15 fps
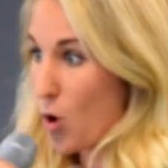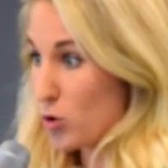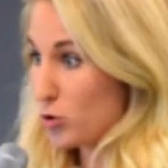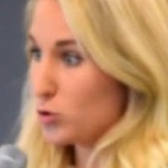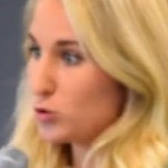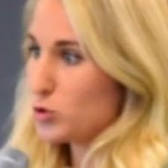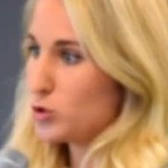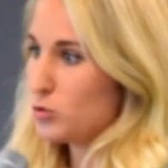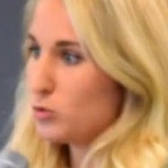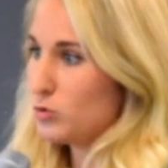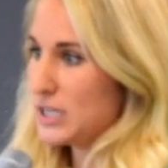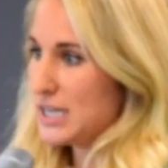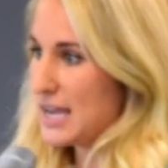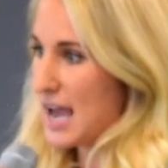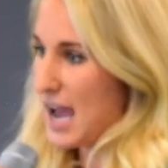on to
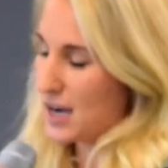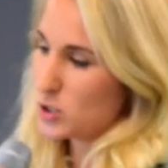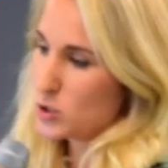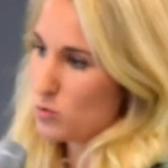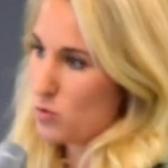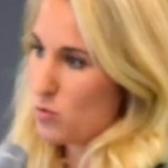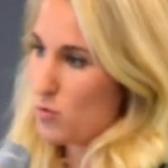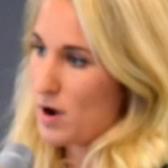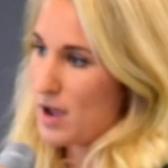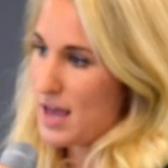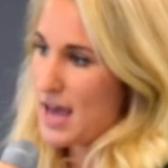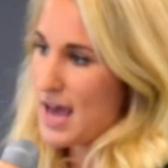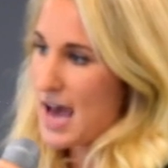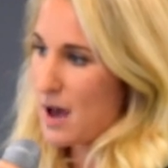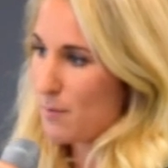the actual
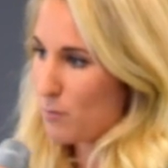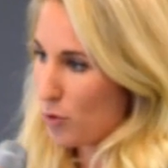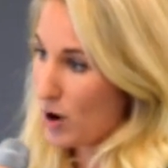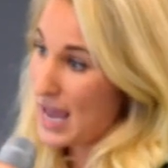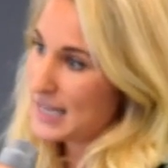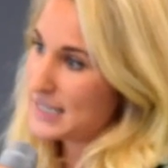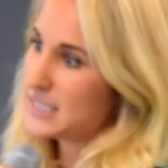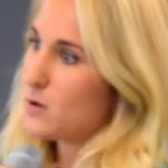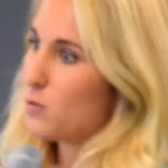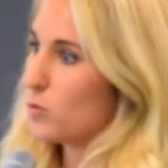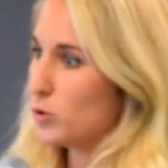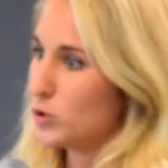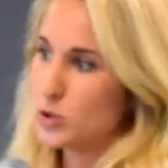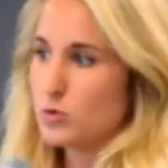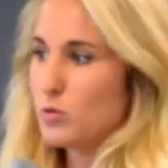um, brand that
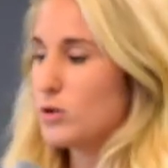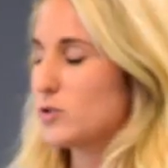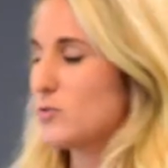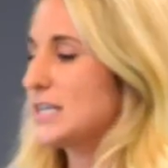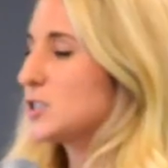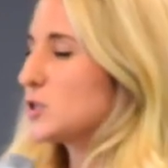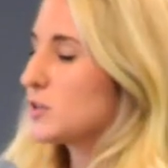will do all the rest.